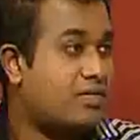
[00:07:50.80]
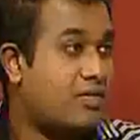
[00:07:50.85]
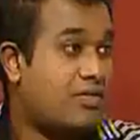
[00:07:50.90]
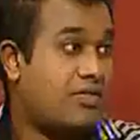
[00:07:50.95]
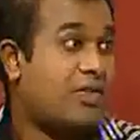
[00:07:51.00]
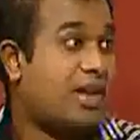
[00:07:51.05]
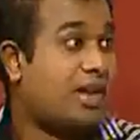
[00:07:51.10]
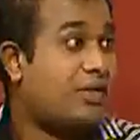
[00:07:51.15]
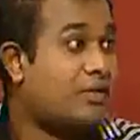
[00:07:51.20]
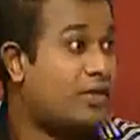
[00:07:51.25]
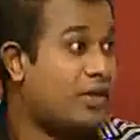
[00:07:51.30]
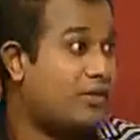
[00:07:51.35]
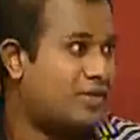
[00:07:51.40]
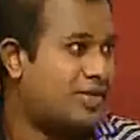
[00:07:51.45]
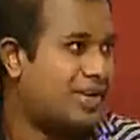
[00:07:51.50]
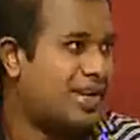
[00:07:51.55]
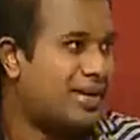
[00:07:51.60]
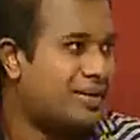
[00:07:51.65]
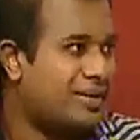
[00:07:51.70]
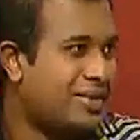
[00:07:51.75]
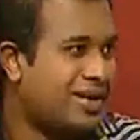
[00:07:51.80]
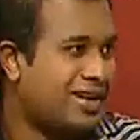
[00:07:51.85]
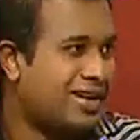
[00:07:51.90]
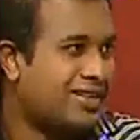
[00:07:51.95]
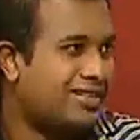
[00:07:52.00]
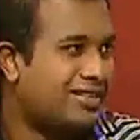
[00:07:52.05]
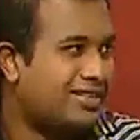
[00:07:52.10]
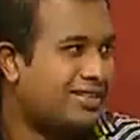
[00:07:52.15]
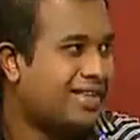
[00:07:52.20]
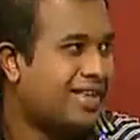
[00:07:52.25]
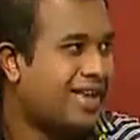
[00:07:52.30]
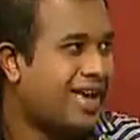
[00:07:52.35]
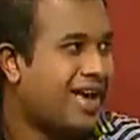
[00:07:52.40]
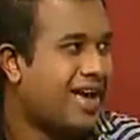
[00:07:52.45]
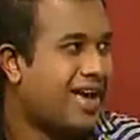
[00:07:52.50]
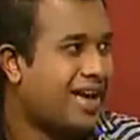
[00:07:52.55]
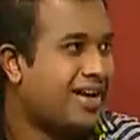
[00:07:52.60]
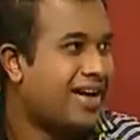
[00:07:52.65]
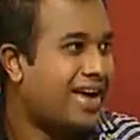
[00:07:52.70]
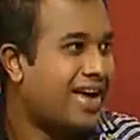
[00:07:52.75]
for like 15 minutes,
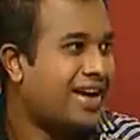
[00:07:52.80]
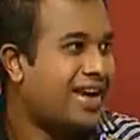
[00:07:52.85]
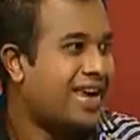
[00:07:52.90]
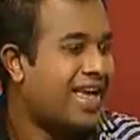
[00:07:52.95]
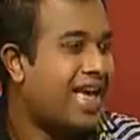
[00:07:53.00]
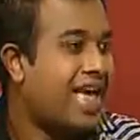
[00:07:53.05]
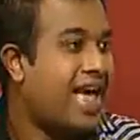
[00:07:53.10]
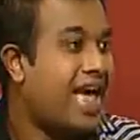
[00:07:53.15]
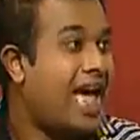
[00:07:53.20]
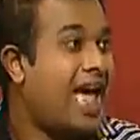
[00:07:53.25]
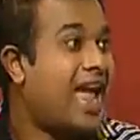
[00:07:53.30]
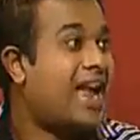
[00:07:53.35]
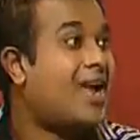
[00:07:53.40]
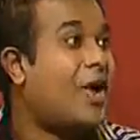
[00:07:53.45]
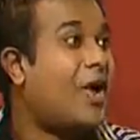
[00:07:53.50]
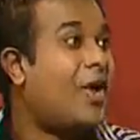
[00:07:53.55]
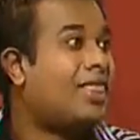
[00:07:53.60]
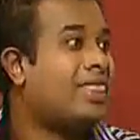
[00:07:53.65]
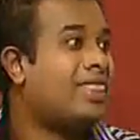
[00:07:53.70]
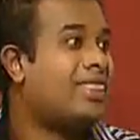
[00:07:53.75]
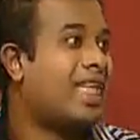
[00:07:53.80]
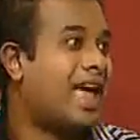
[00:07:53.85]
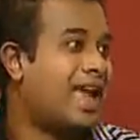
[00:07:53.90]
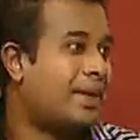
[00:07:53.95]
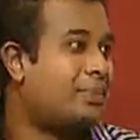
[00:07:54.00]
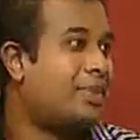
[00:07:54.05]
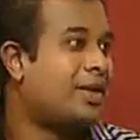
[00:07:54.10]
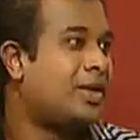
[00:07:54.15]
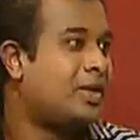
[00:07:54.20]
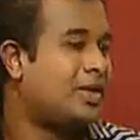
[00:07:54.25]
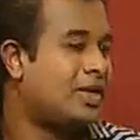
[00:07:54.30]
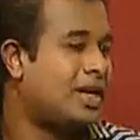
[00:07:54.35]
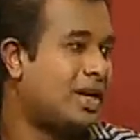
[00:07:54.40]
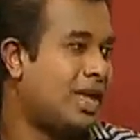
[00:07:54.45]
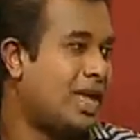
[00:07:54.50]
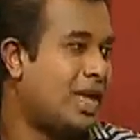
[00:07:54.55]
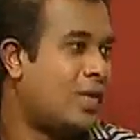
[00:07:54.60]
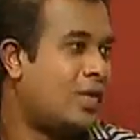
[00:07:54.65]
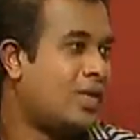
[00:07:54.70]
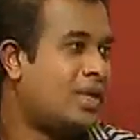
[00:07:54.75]
right? And on that particular
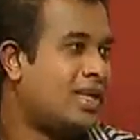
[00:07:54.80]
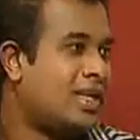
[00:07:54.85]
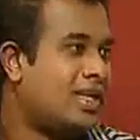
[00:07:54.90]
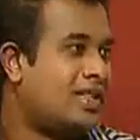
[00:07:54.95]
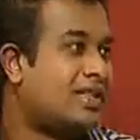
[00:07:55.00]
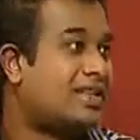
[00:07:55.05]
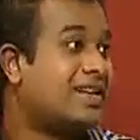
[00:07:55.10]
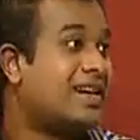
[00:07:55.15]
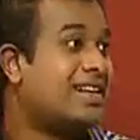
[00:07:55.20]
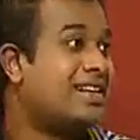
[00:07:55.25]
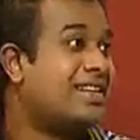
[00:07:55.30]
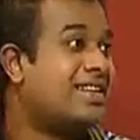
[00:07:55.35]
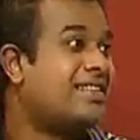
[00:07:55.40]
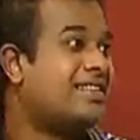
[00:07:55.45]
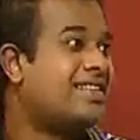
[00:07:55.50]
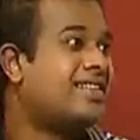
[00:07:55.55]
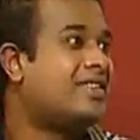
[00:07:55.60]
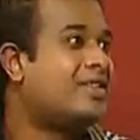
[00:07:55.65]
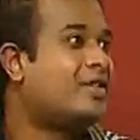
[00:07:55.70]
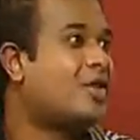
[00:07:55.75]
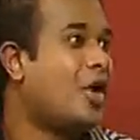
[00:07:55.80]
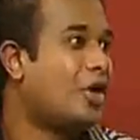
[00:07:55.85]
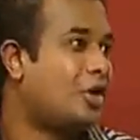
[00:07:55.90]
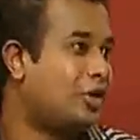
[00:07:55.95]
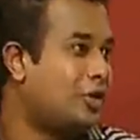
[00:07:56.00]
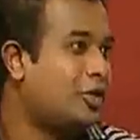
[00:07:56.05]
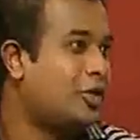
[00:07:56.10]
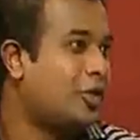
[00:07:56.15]
day only, the contestants got to